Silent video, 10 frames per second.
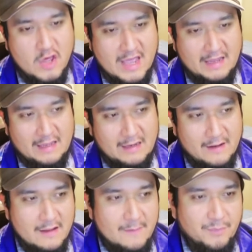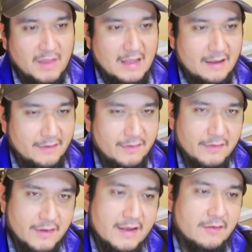Jacket. Now this is
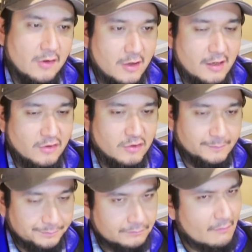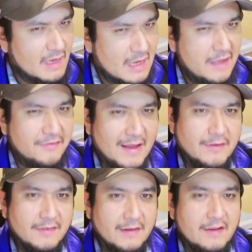a size large. I found
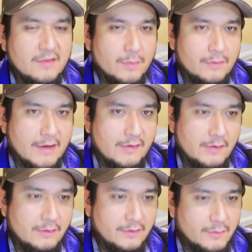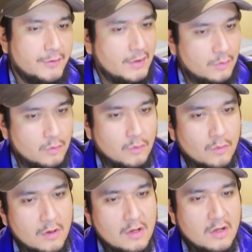this at Inspirations. It's pretty
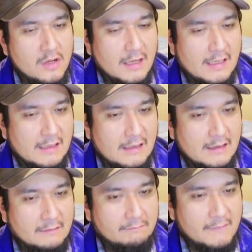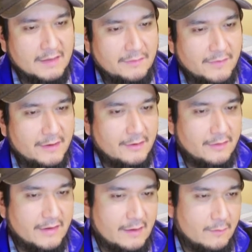cool. I figured
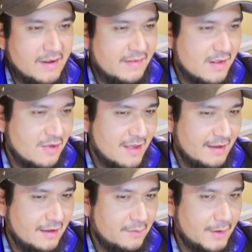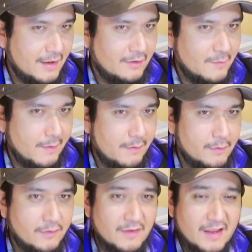it's like a racing jacket, but I thought maybe it
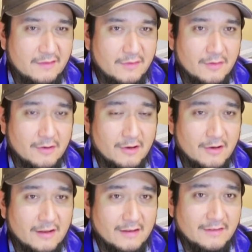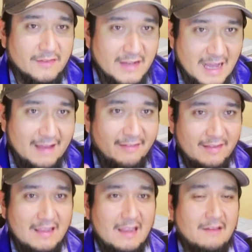was like for the ska
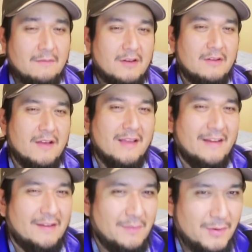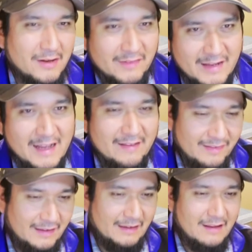scene, you know, punk ska
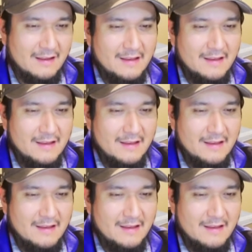scene.